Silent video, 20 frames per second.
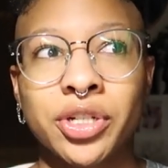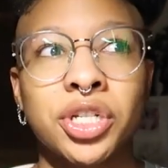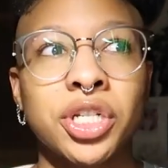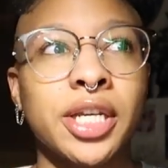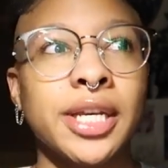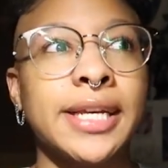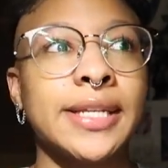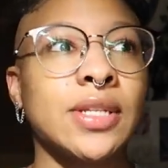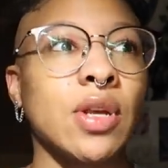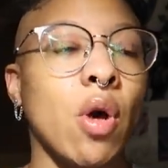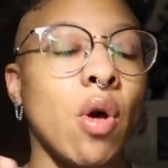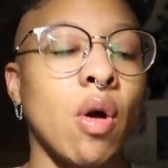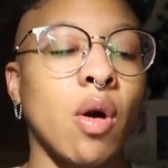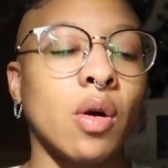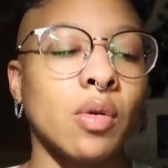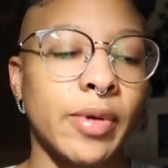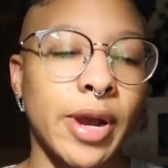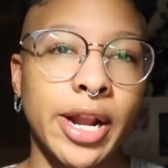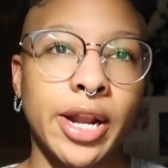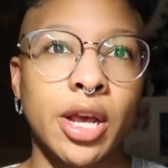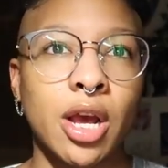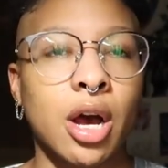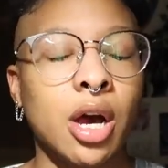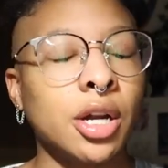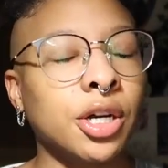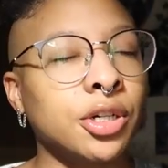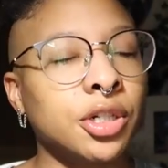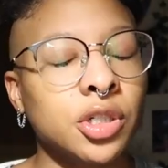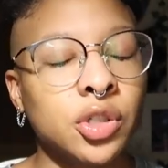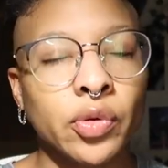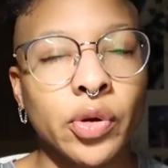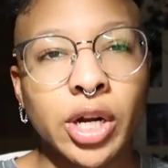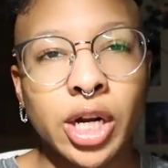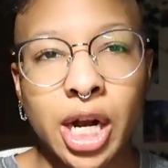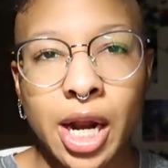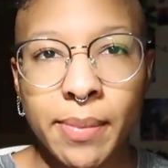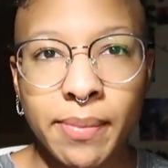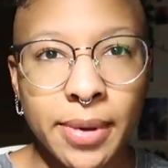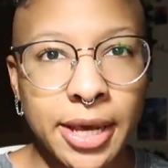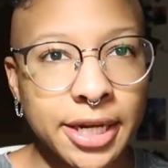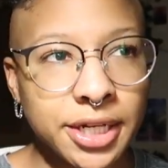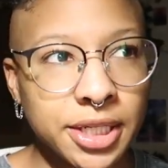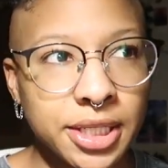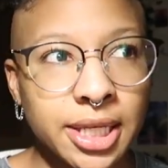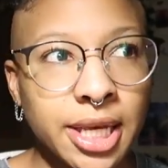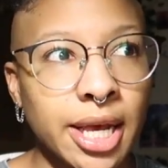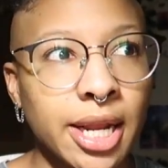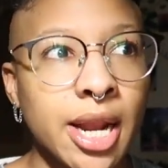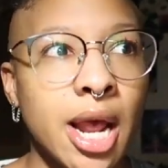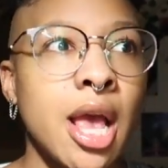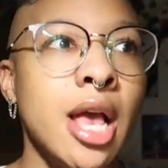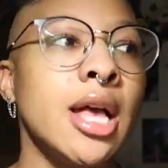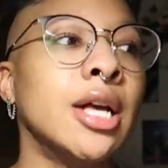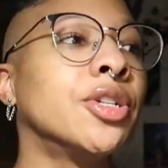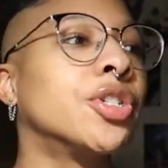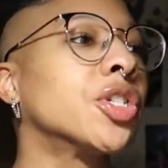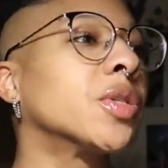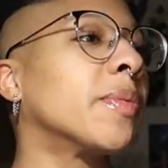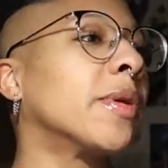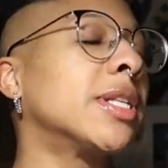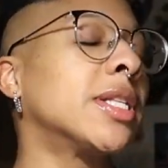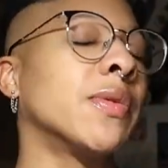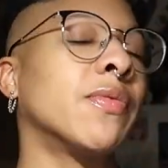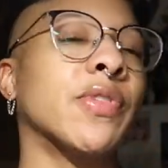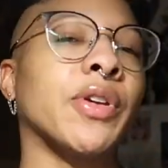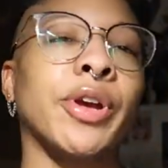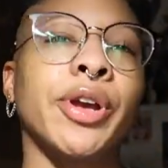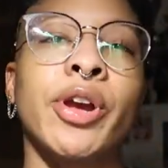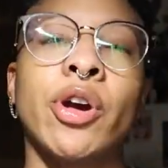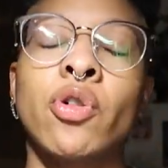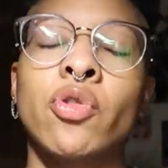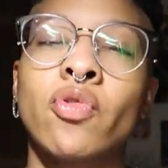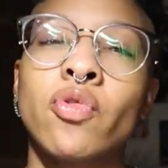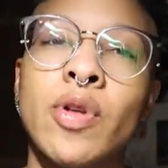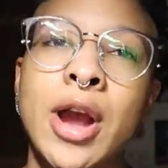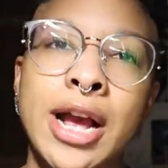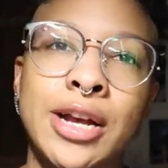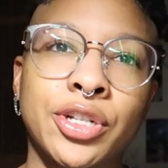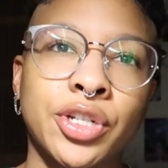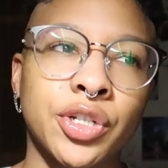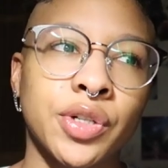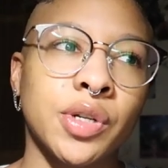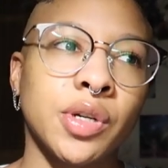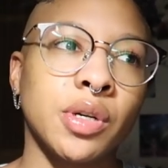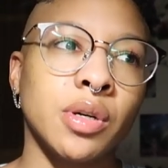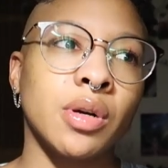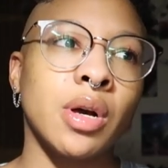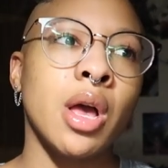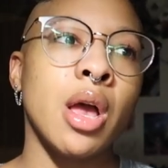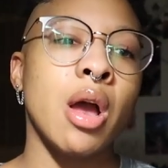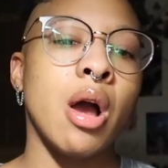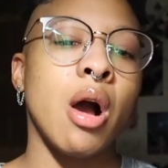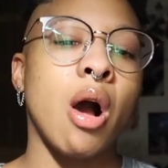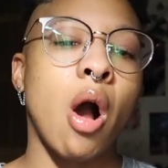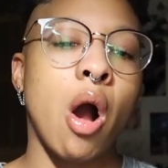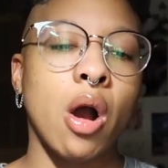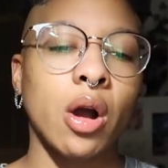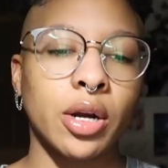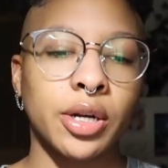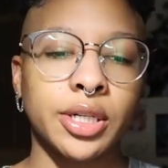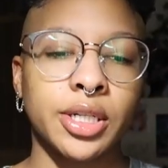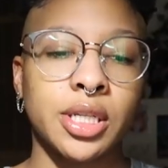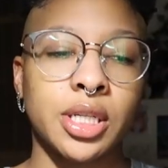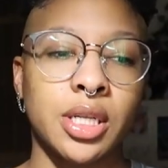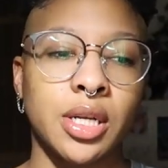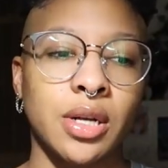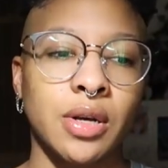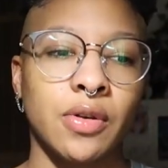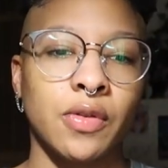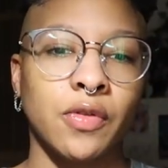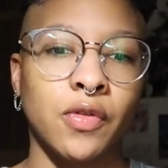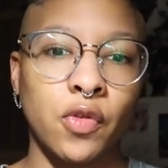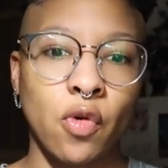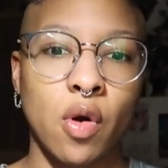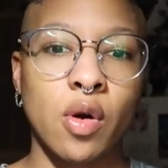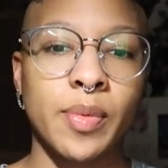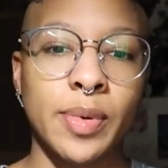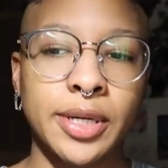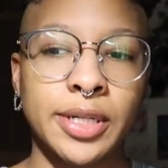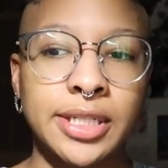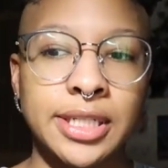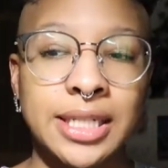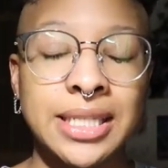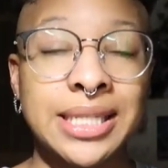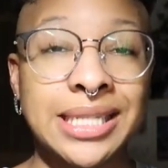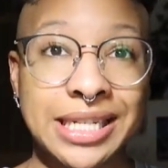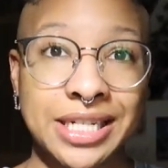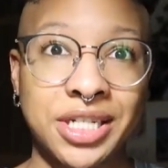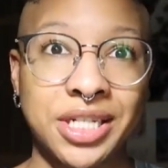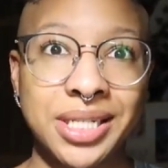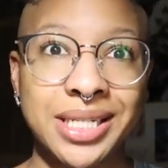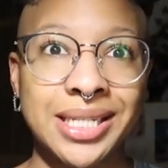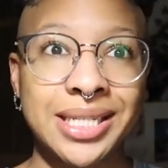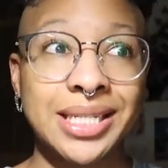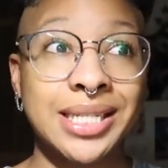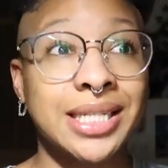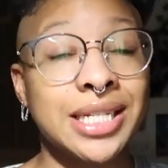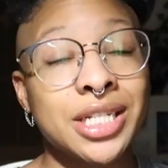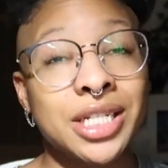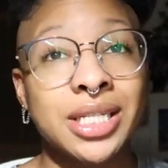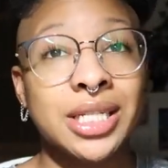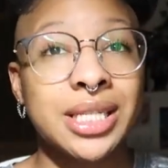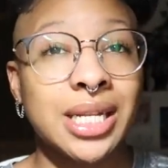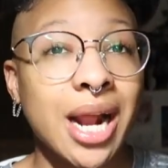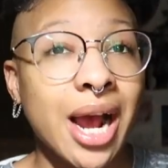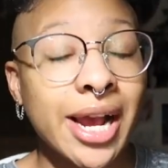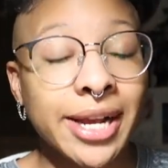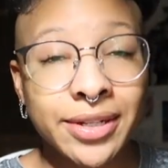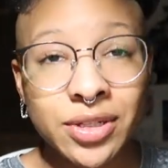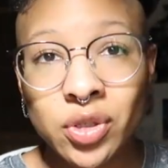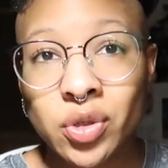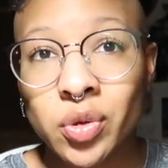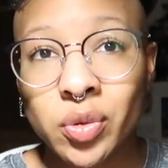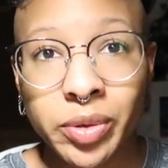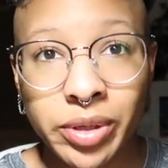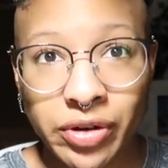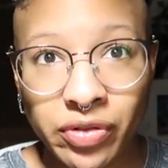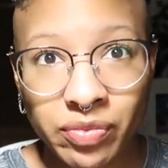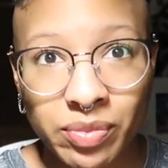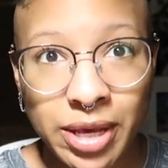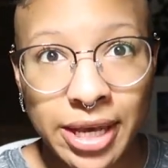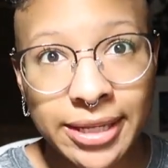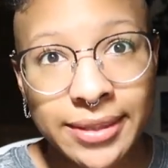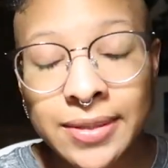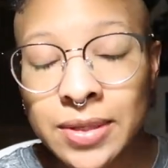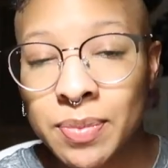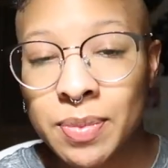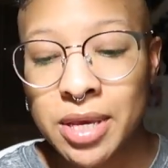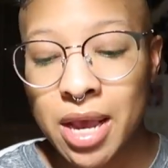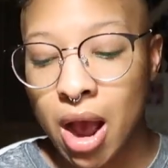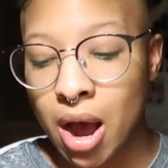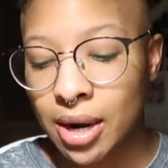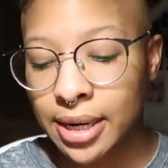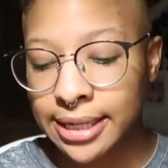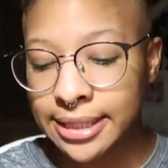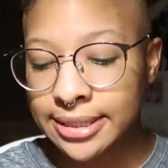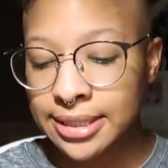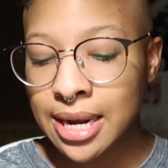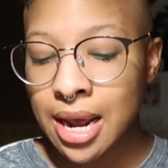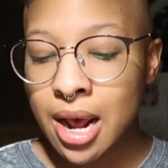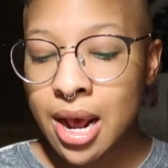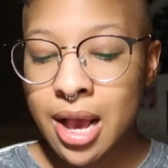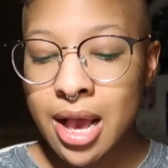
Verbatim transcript: She is already 129 pages in, just made some very irrational, heart forward decisions, decisions that I too would have made, to be honest,